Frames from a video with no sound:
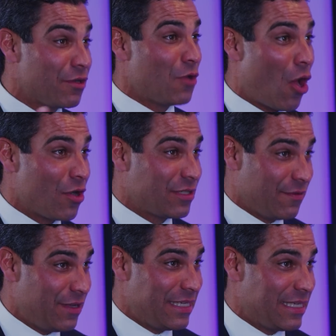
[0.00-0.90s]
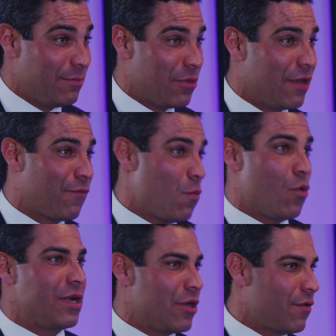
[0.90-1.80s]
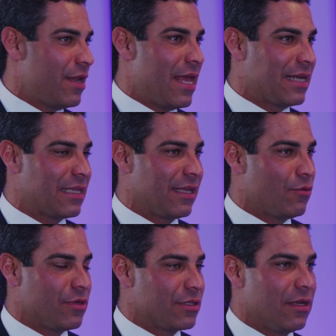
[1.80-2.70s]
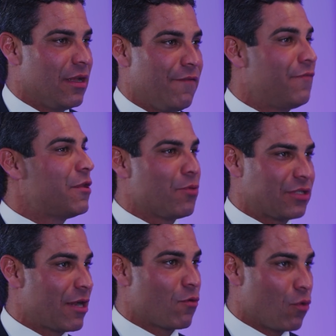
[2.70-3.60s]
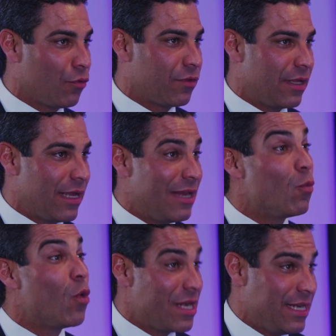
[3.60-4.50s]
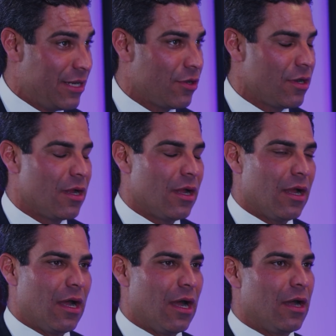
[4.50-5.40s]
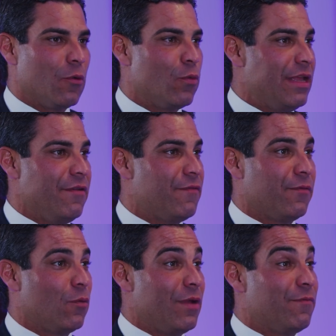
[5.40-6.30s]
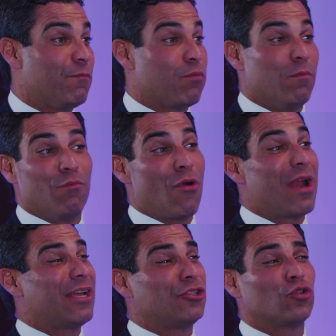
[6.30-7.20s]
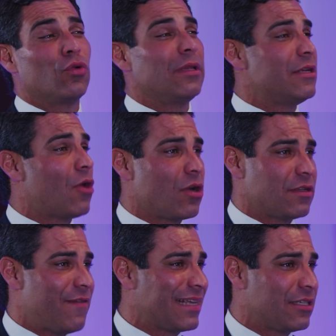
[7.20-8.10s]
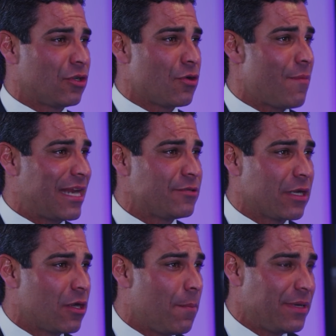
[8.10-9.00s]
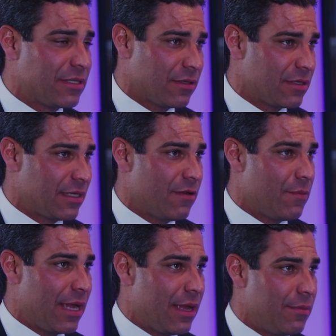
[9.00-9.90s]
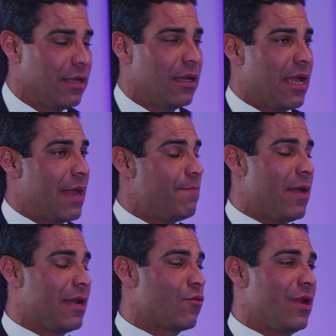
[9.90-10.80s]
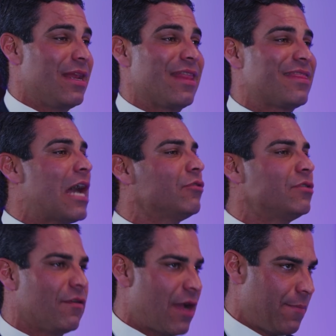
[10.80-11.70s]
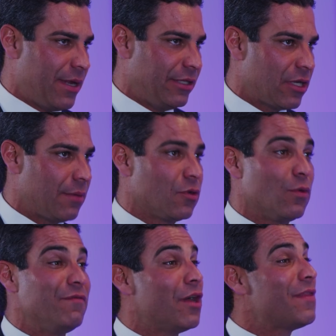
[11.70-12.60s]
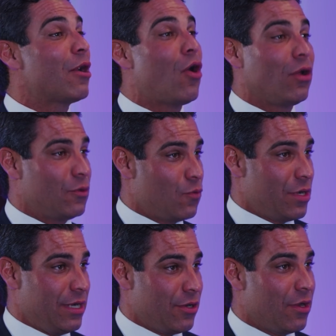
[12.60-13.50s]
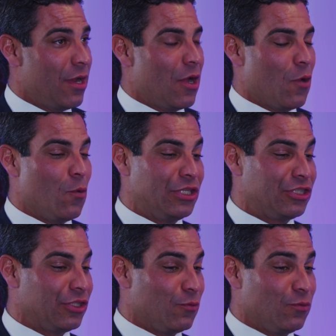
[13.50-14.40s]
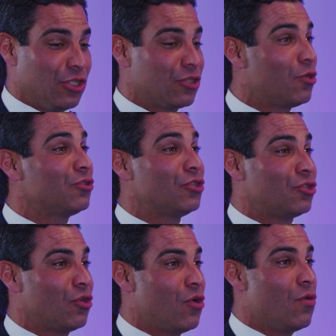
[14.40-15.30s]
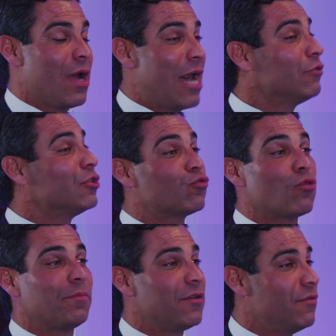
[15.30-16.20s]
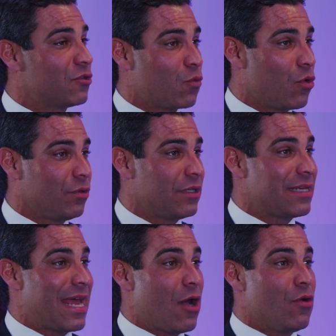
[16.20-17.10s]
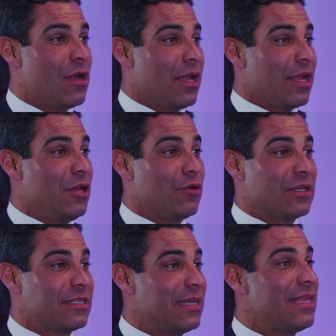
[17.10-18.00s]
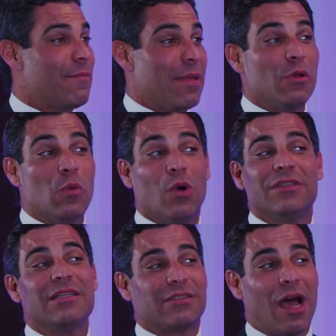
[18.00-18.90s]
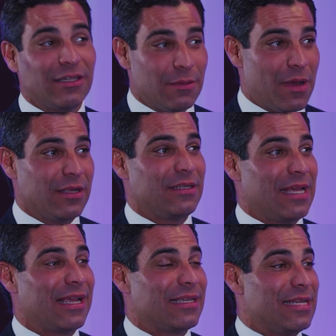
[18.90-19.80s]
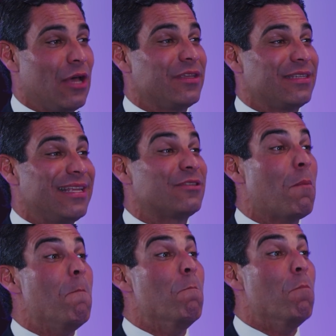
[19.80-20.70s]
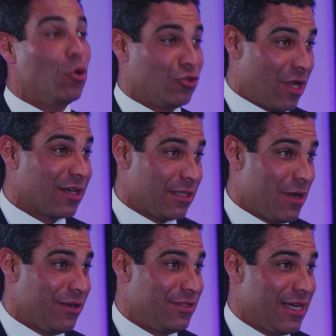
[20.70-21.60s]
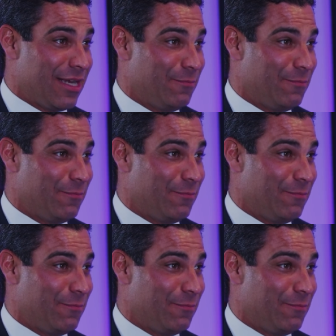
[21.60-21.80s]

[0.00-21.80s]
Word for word: of dollars in V C money from one year to the next. I think it was a fifty percent growth in one year. Uh, we've we've brought like a trillion dollars of assets under management companies to the city of Miami and, and created thousands of high-paying jobs. So we've done that all in one year, which just goes to show how disruptive this world is and how, you know, a city that maybe wasn't talked about in tech is now the city that's most talked about in tech.